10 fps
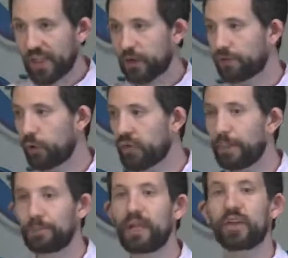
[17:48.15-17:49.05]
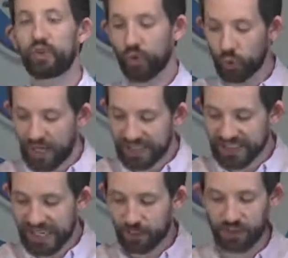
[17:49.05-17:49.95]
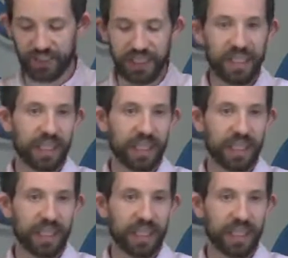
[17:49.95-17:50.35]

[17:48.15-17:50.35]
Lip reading: Therefore, the blood cries out.